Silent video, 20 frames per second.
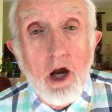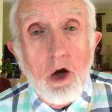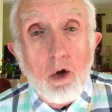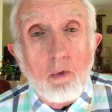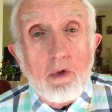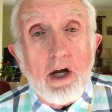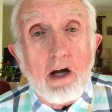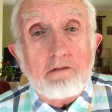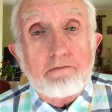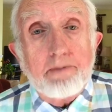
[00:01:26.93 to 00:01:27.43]

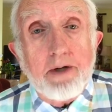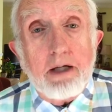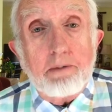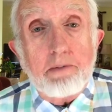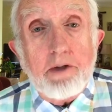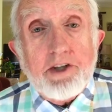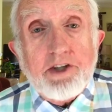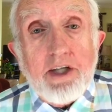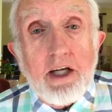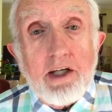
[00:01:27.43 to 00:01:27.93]
We have
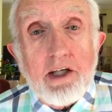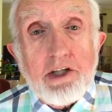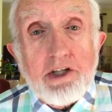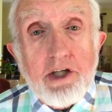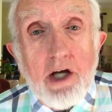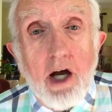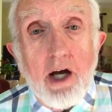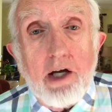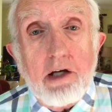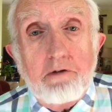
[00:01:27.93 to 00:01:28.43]
people set
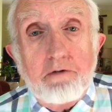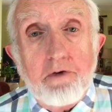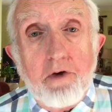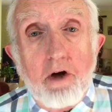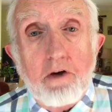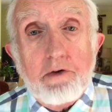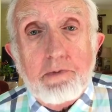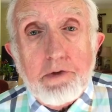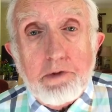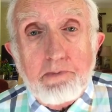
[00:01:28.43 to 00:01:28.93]
aside
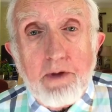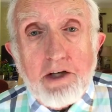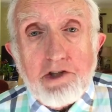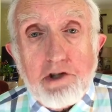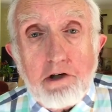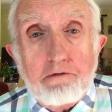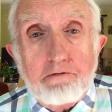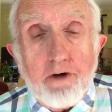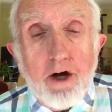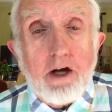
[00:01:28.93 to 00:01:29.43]
for
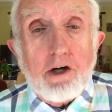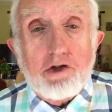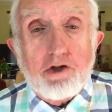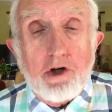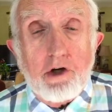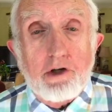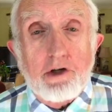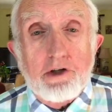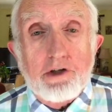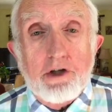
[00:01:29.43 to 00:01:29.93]
special
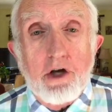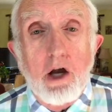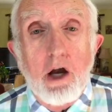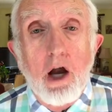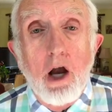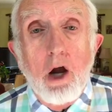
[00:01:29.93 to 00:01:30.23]
functions